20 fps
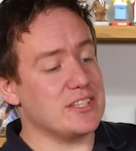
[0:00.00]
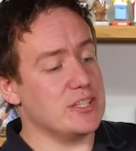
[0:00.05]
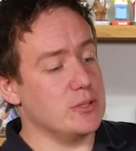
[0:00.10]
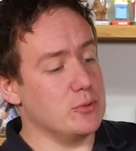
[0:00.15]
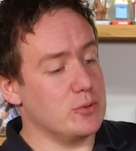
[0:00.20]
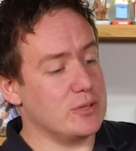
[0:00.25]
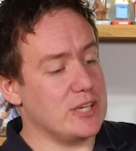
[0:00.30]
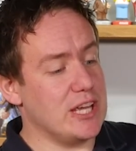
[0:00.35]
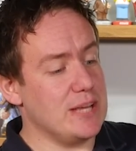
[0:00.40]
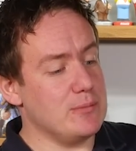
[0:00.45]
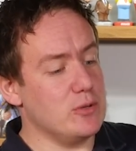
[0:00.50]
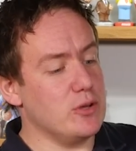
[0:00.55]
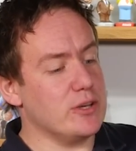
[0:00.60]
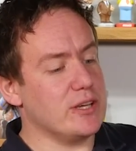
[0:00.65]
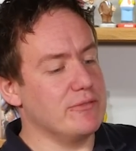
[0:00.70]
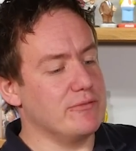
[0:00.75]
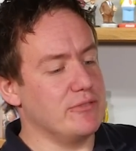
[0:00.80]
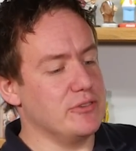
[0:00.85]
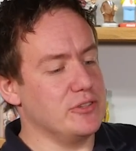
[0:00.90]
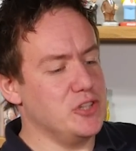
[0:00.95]
so we'll keep
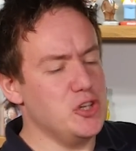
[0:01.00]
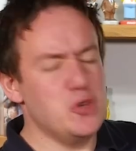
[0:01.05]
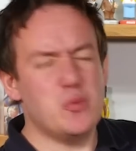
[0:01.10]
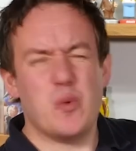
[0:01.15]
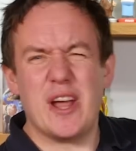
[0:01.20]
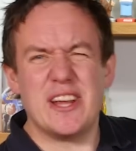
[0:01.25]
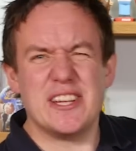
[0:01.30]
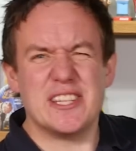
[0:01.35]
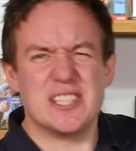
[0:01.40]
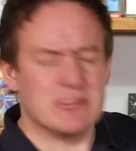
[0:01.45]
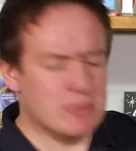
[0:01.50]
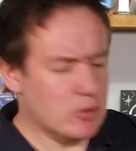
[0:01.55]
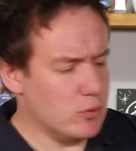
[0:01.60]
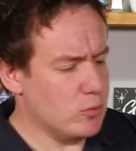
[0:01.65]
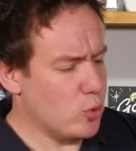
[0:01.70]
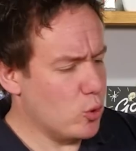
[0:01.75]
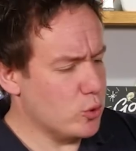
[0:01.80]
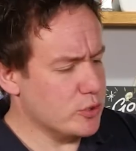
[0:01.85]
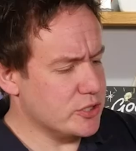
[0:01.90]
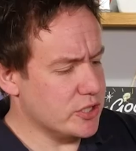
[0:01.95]
looking for new ways to
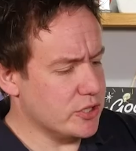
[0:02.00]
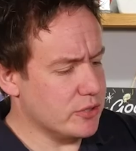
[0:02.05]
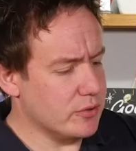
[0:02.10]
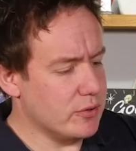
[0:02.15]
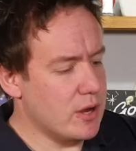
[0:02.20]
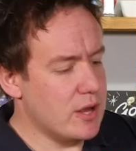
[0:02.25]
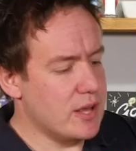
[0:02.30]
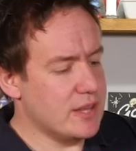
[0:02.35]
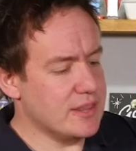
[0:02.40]
reward you.